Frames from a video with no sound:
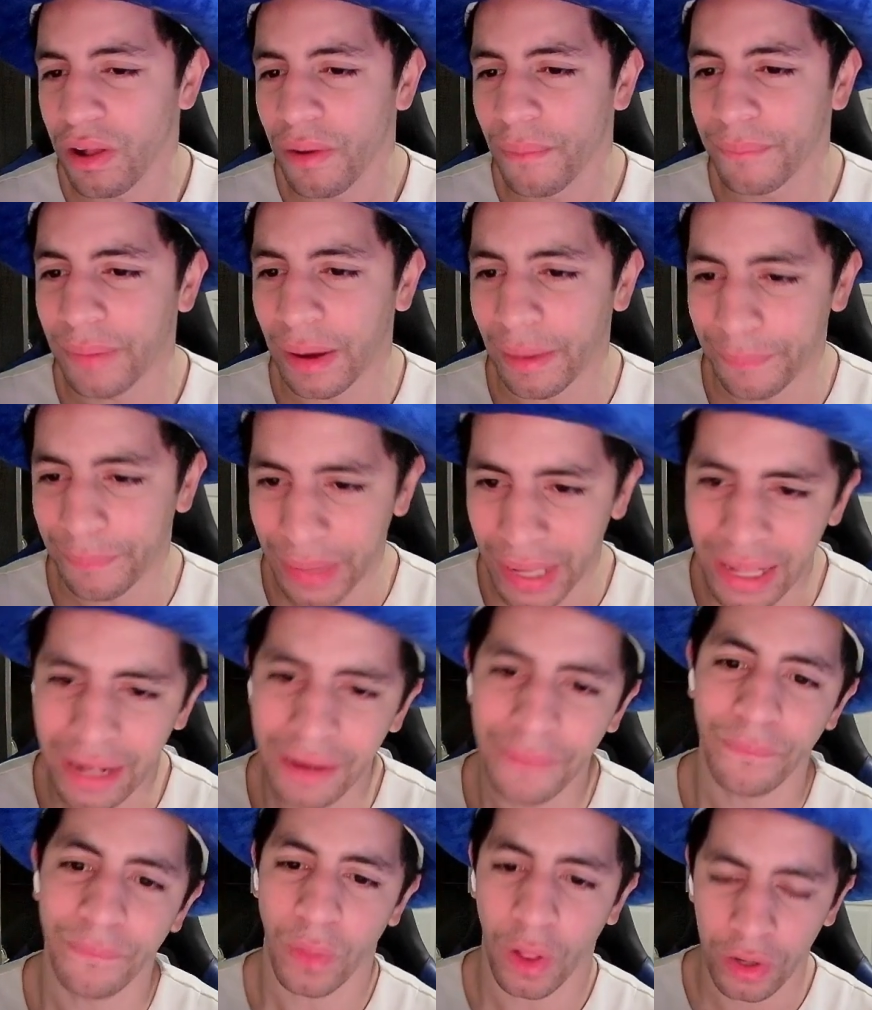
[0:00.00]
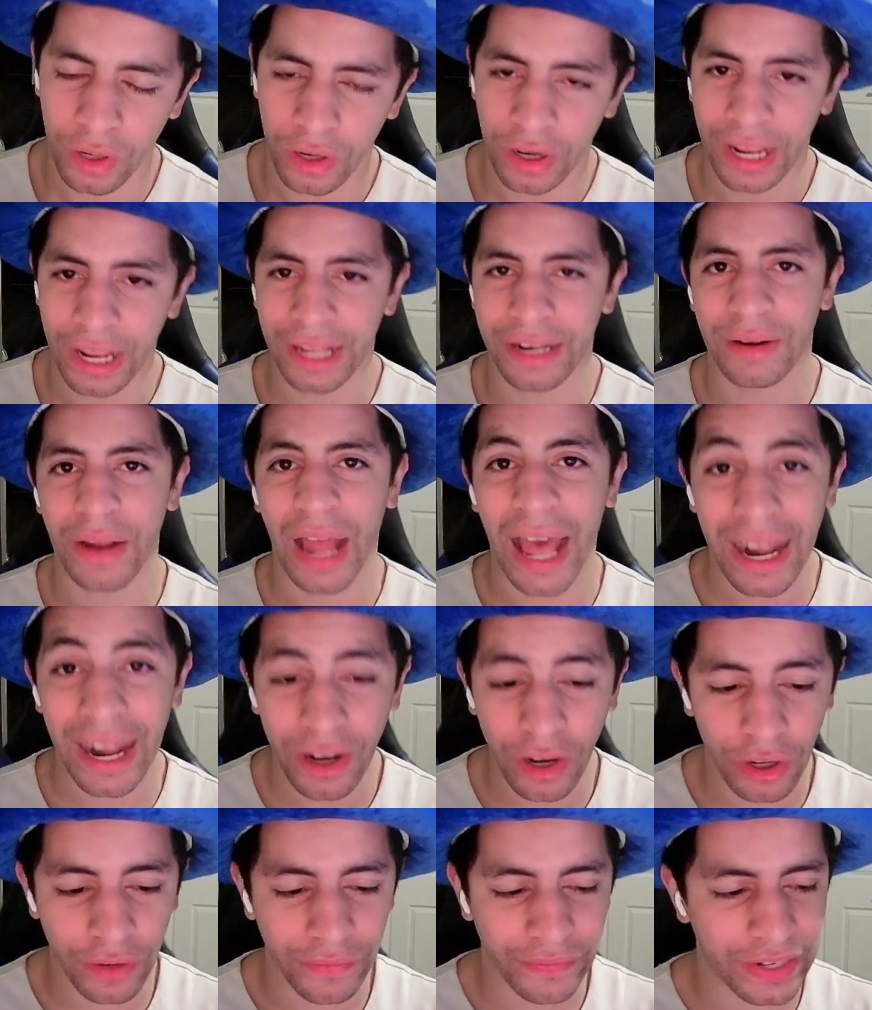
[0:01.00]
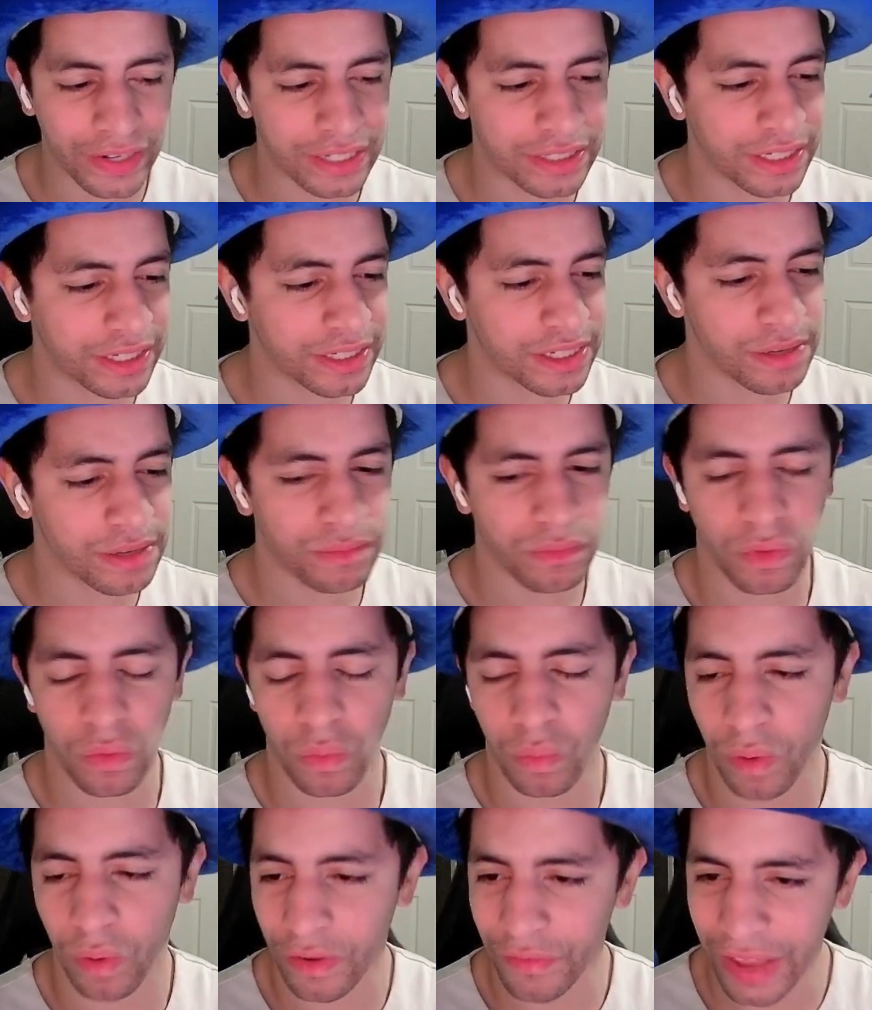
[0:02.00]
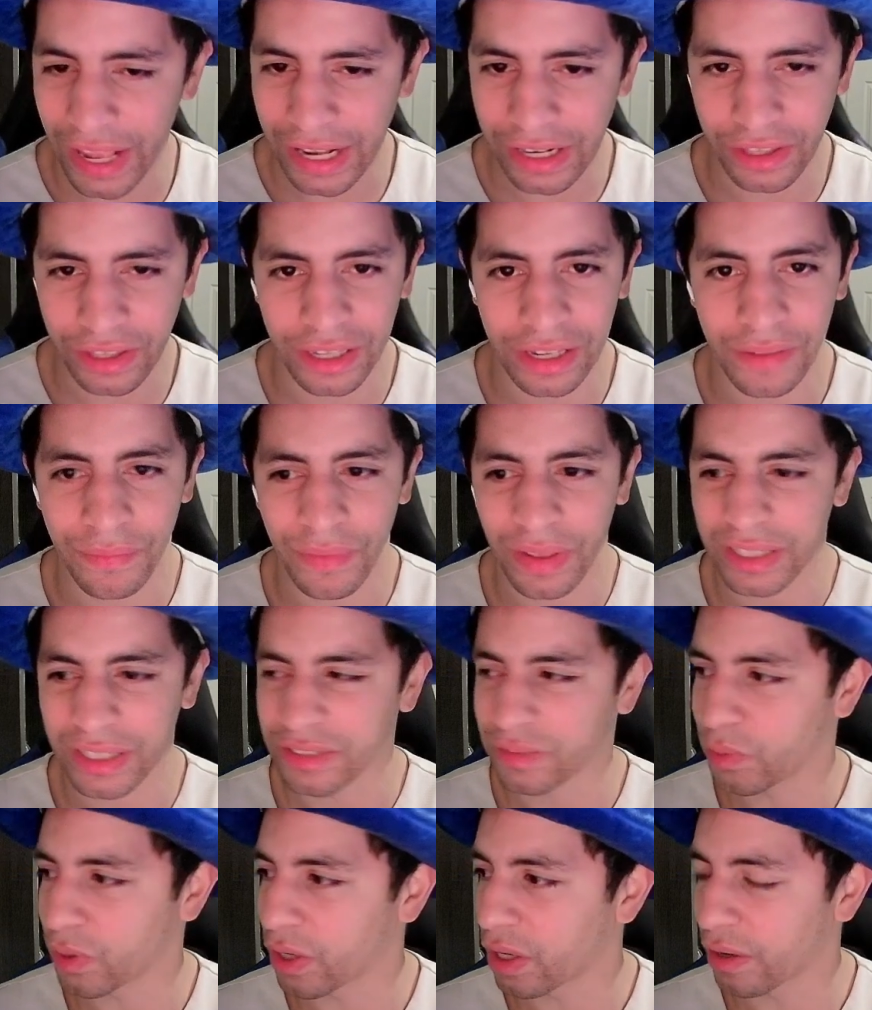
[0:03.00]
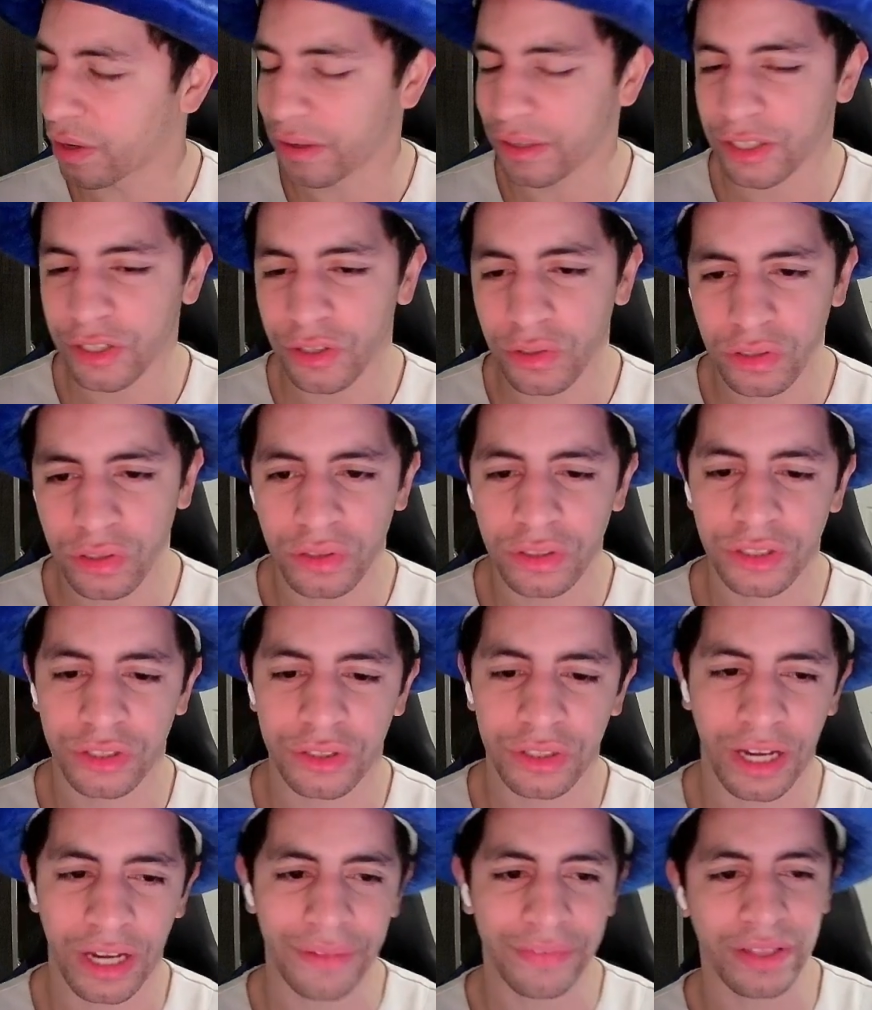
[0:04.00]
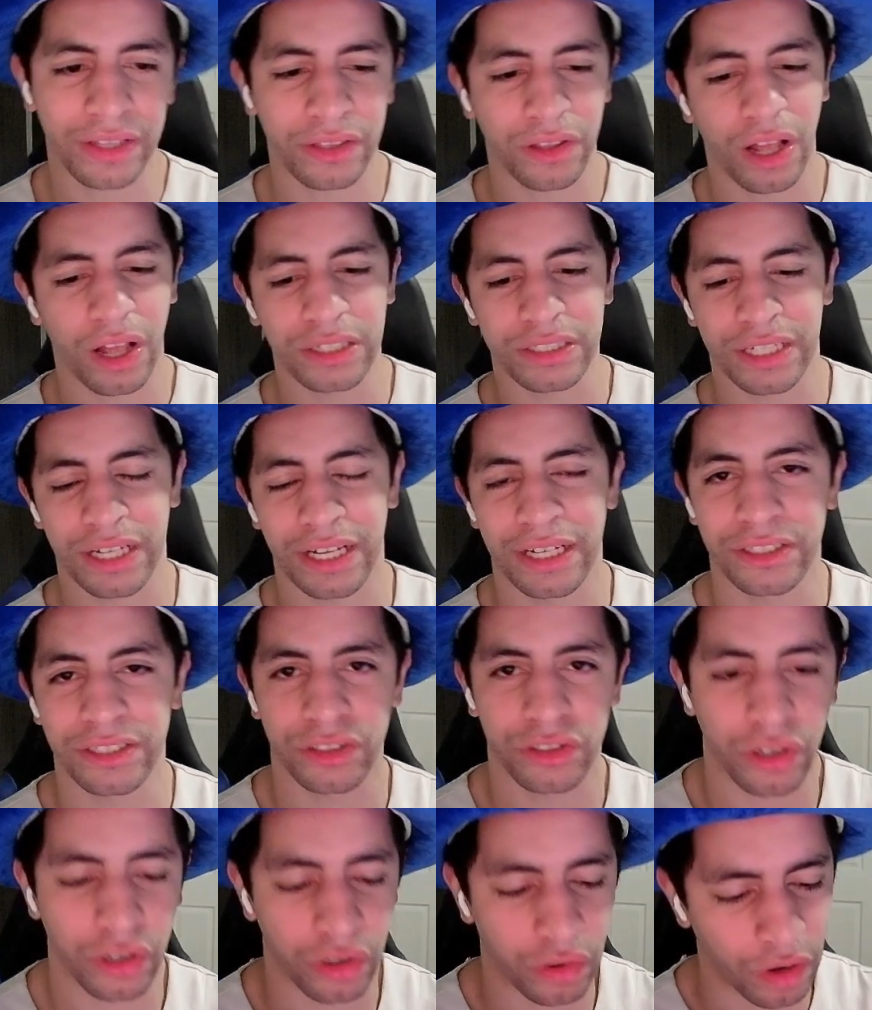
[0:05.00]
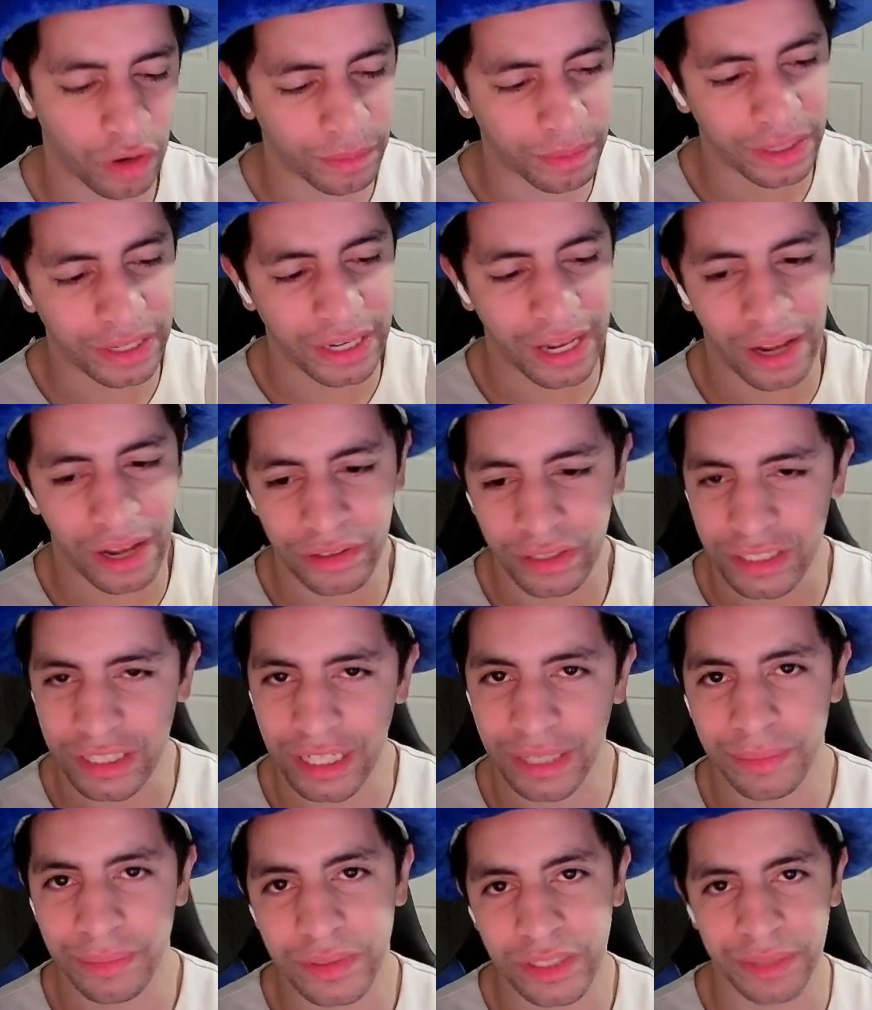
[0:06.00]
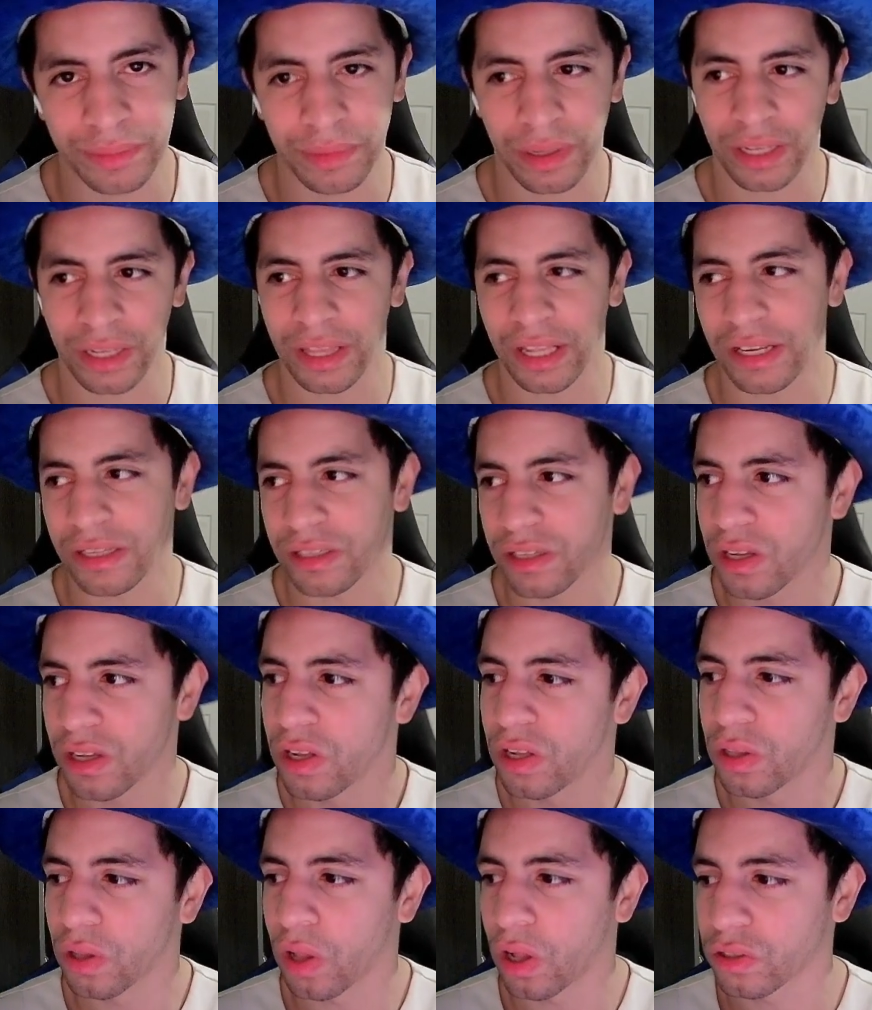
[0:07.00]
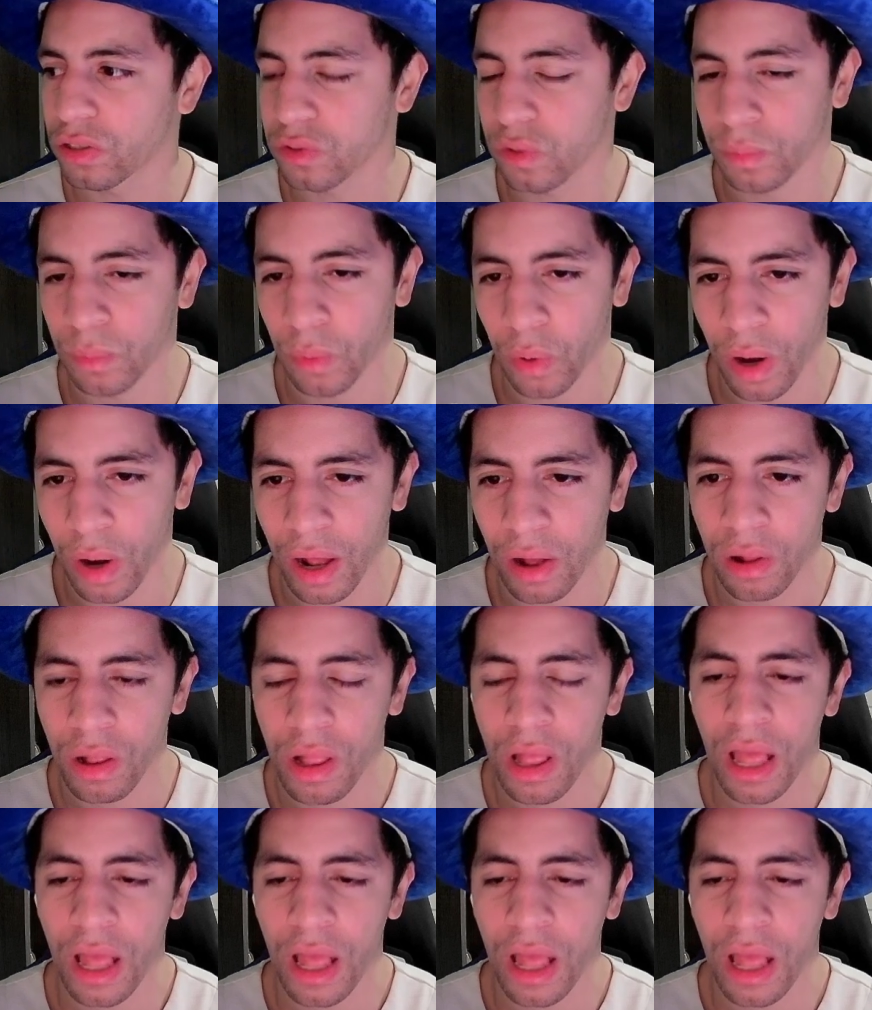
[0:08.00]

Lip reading: But Pitt, on the other hand, had an undefeated season. Rough end to it. They just went on a huge losing streak. After that loss, they kind of just started crumbling down. The team seemed like they just lost all morale.